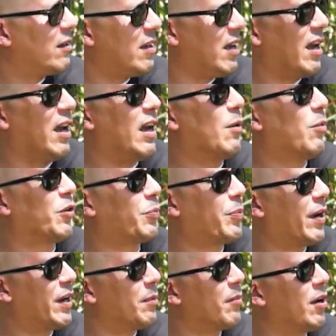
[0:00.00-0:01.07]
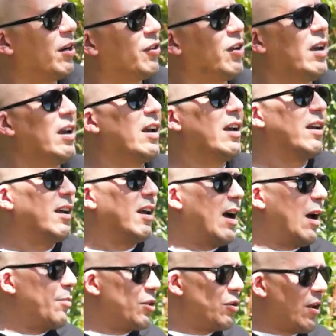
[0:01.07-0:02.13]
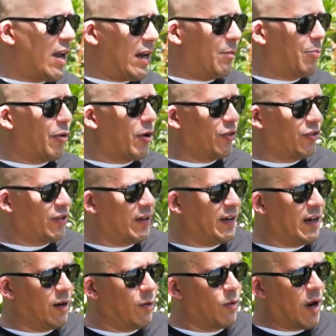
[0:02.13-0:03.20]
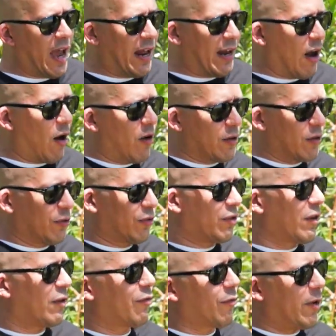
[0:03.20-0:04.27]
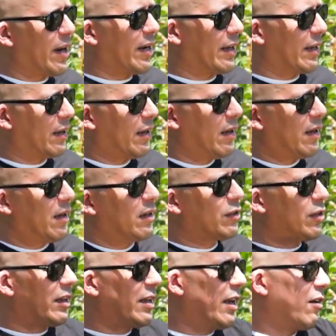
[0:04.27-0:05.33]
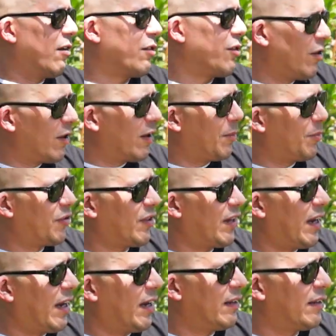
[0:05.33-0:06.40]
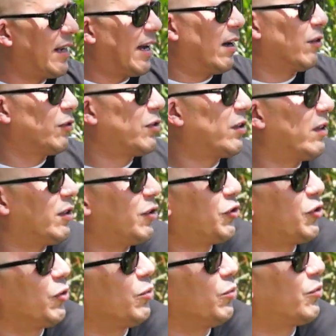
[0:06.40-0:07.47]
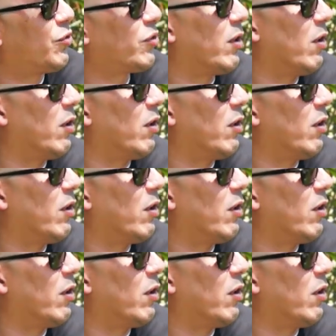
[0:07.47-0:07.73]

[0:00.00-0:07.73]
Usually. Yeah, it was pretty much platform. I mean, you had a person there had all your stuff ready to mm. get on. You know what I'm saying? So, down to the shoes.